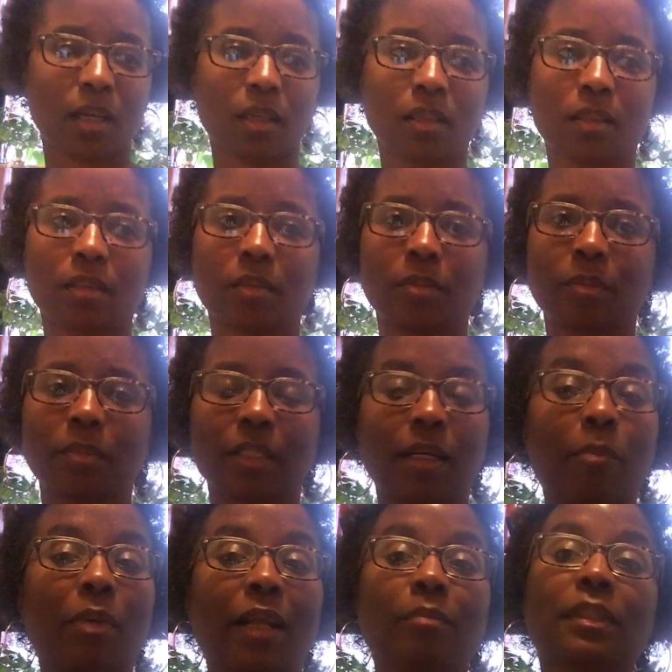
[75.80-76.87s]

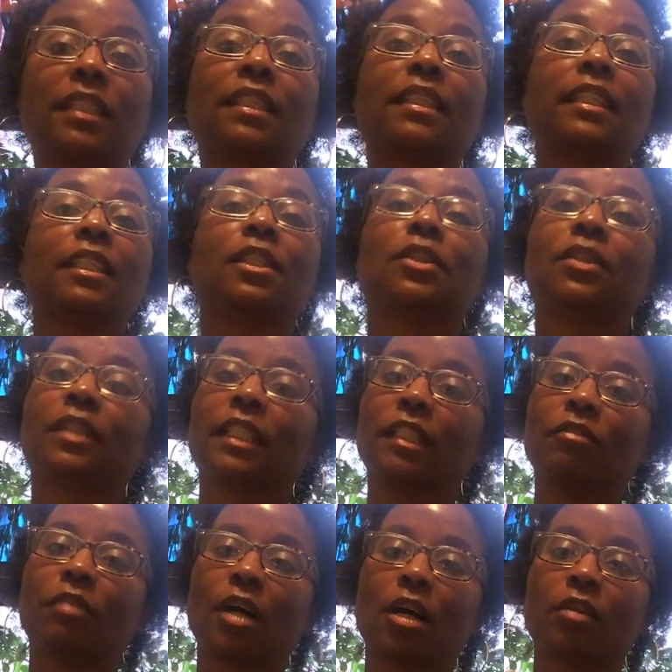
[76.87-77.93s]
but I'm still
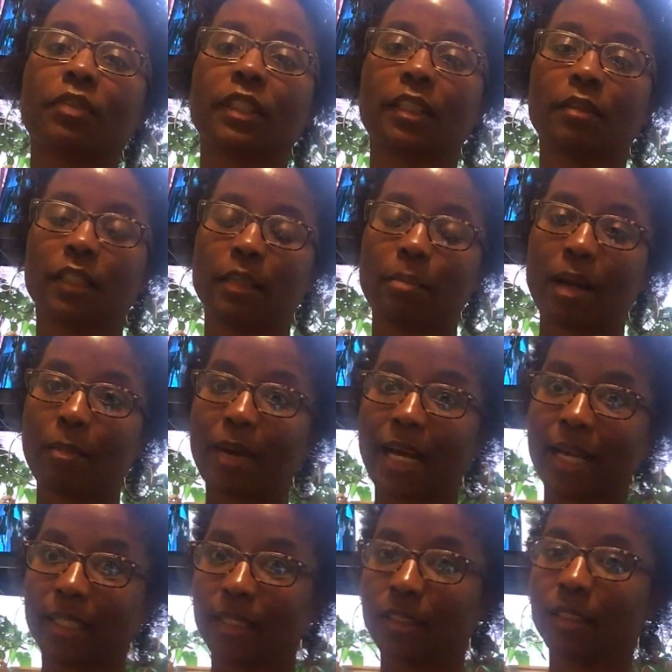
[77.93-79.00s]
evolving in my
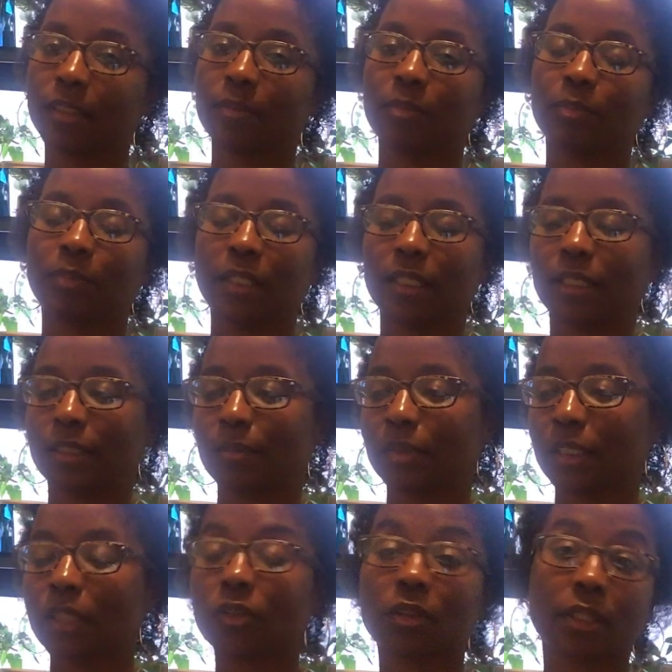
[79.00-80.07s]
body because I'm
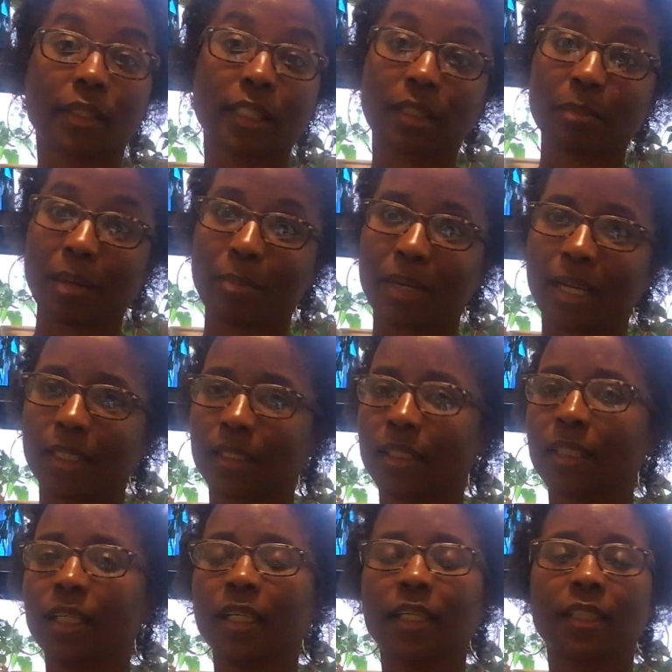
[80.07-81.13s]
still learning my
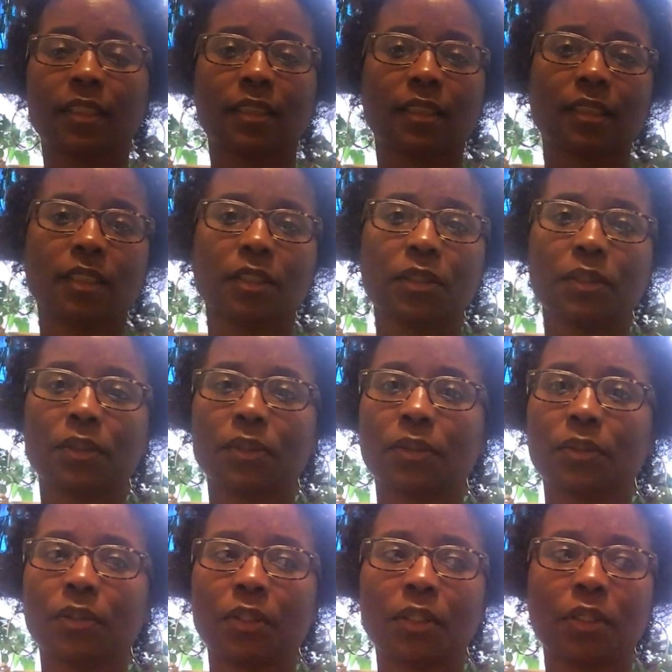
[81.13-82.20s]
body,
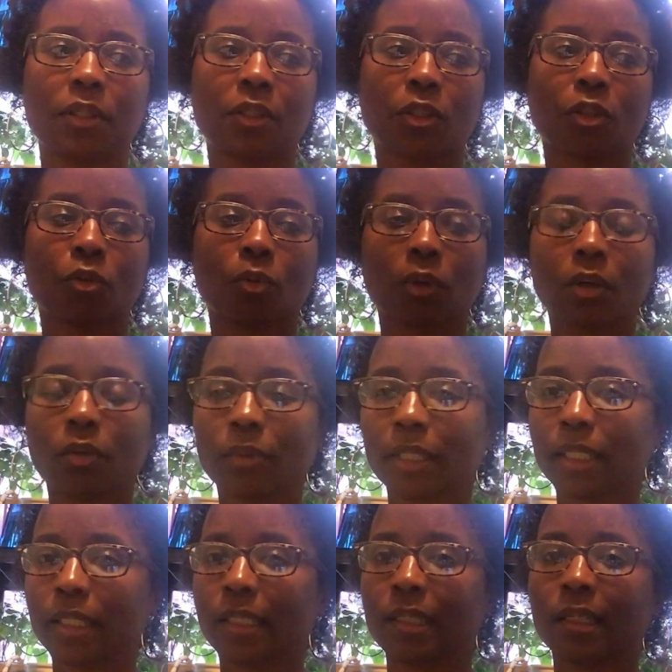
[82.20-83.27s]
still
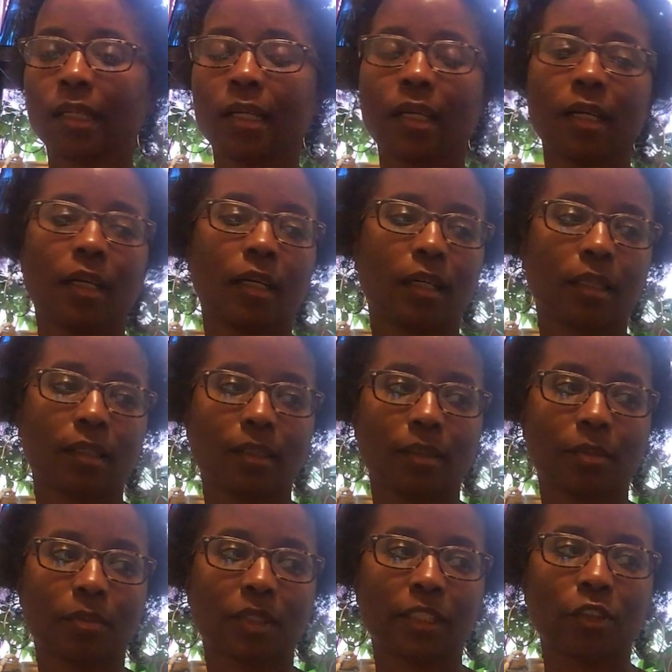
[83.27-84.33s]
growing,
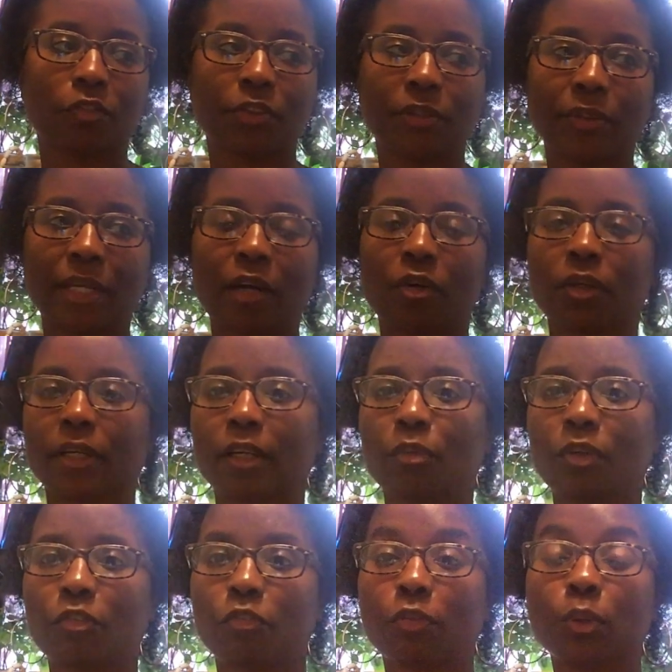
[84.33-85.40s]
still figuring out, okay,
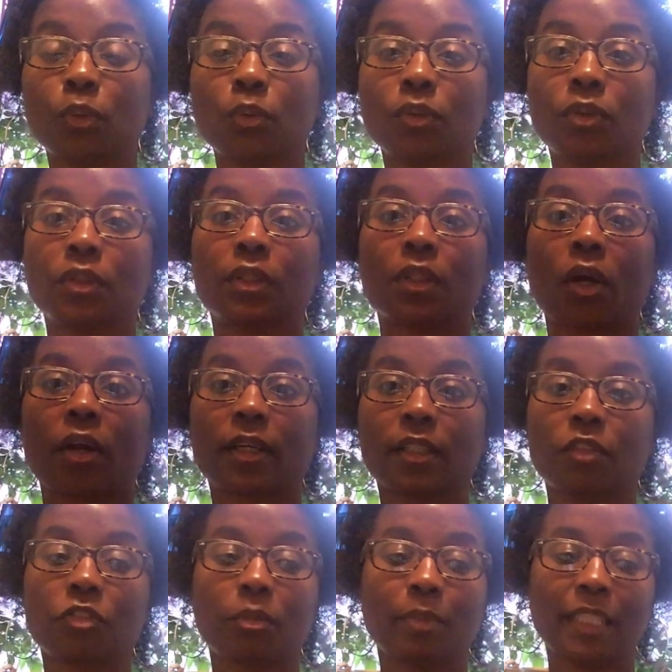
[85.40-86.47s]
what foods are
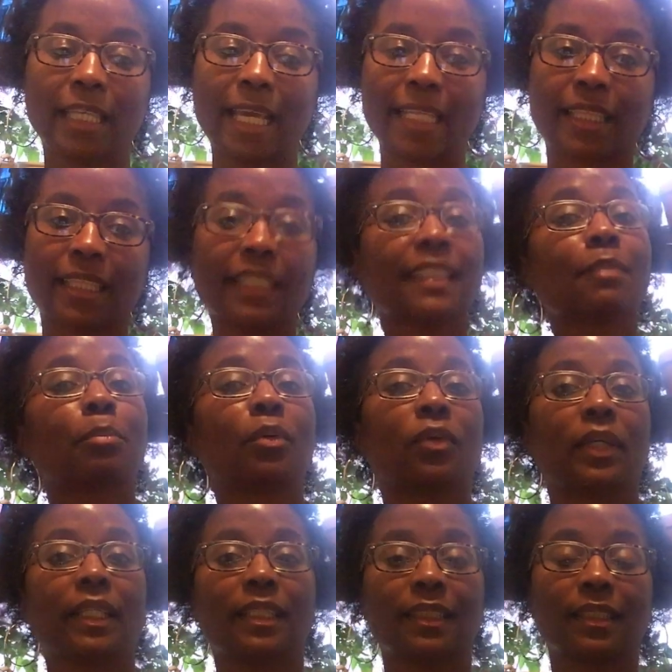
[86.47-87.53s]
good for me at this
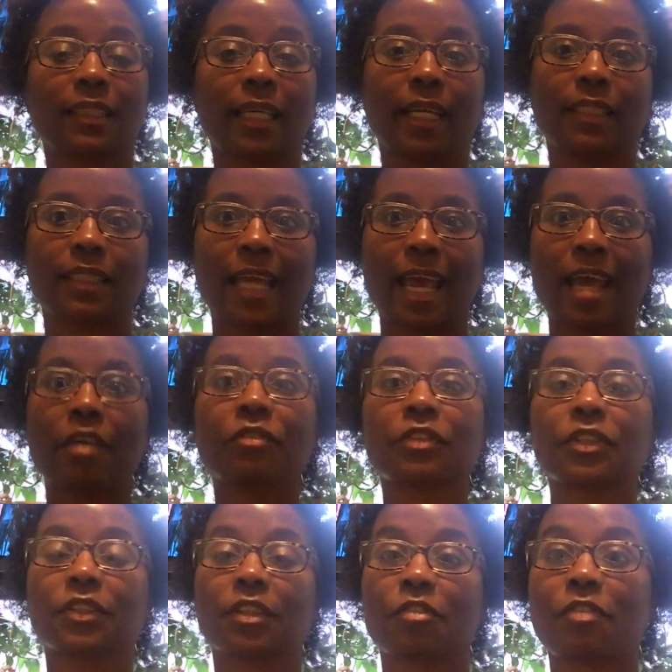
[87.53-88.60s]
point in stage,
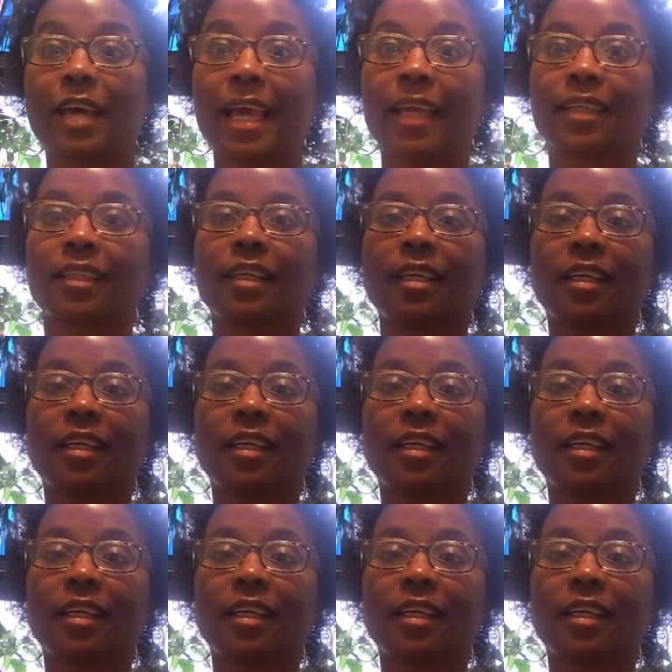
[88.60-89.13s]
after the fact,